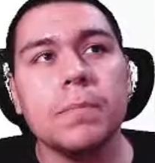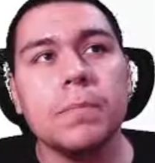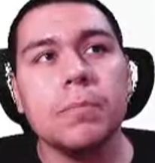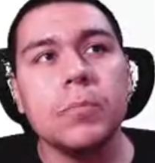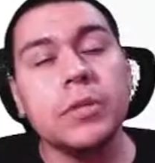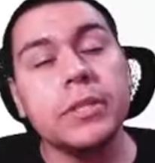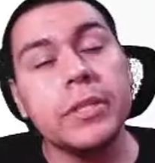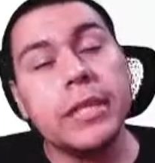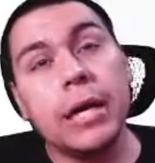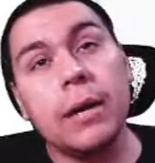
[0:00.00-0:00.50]

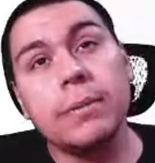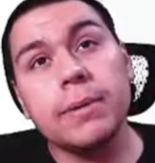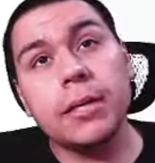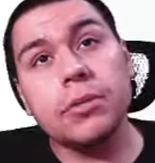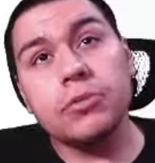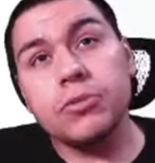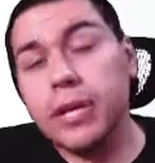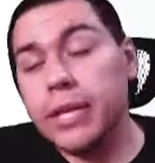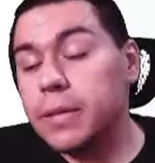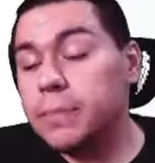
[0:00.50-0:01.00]
Well, now I'm going
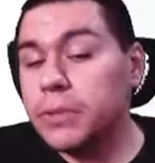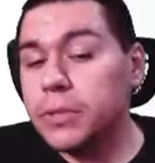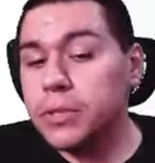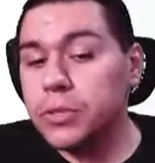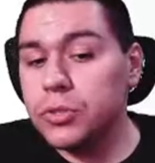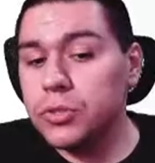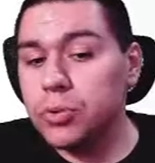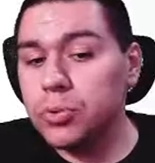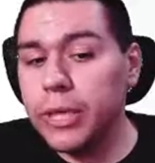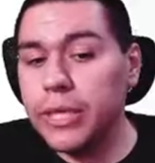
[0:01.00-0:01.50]
to try to
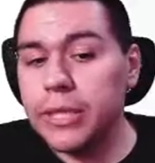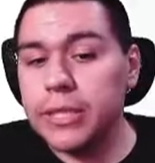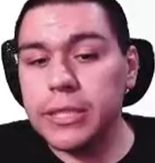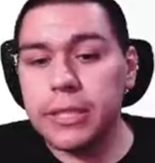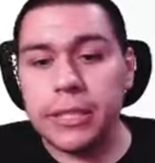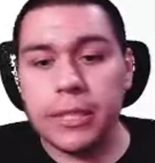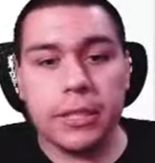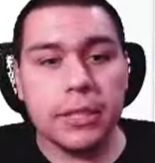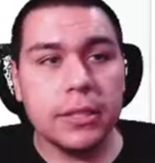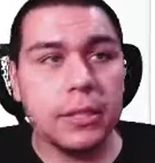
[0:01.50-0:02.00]
put
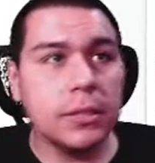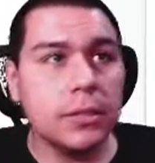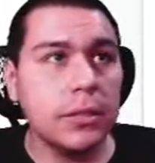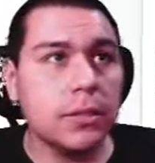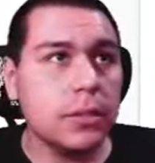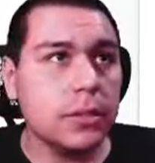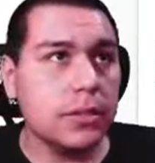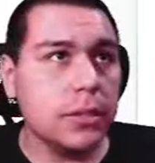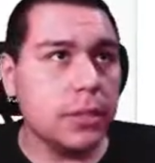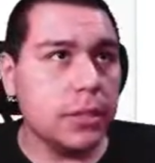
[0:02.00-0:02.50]
20
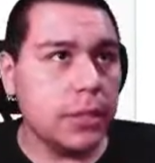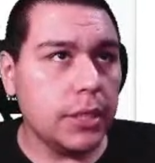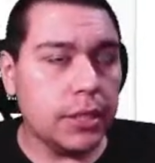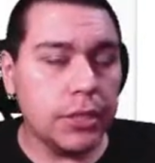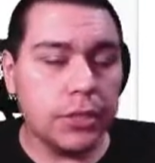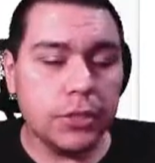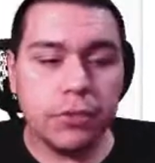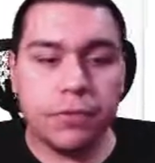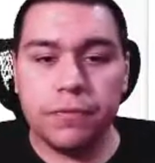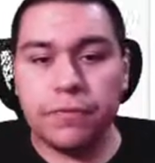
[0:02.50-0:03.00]

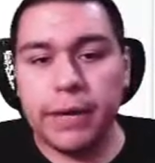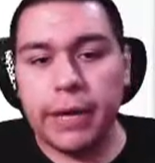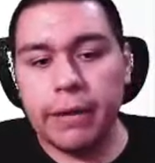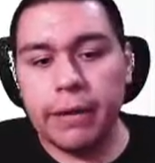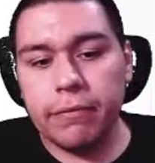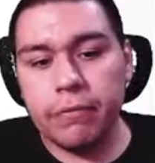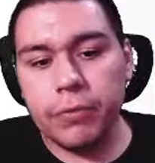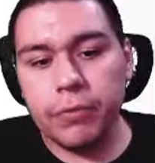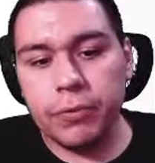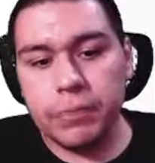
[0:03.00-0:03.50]
into
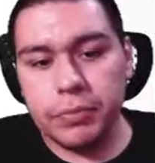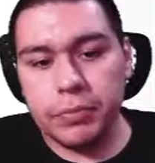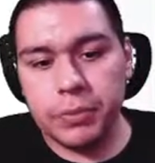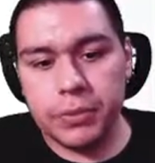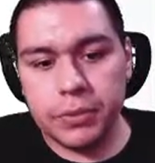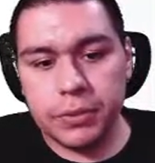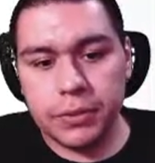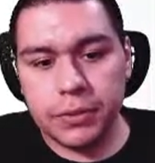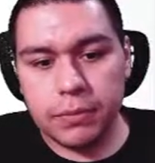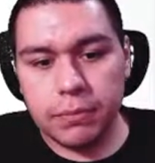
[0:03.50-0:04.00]
5 groups.